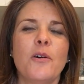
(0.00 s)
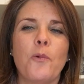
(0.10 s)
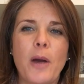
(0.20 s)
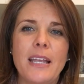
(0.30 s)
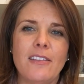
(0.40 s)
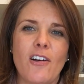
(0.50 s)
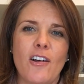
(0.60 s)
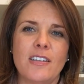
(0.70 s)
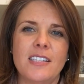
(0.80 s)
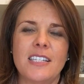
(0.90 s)
weight
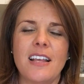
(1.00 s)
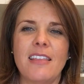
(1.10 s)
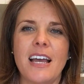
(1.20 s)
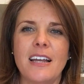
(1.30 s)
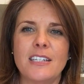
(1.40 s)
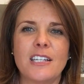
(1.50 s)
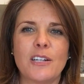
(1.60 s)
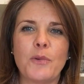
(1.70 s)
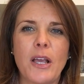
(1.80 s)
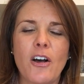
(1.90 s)
loss that
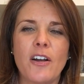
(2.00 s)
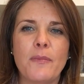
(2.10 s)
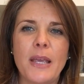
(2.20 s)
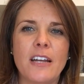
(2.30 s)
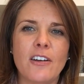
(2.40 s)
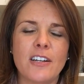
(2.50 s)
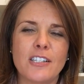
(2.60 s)
we got him in on.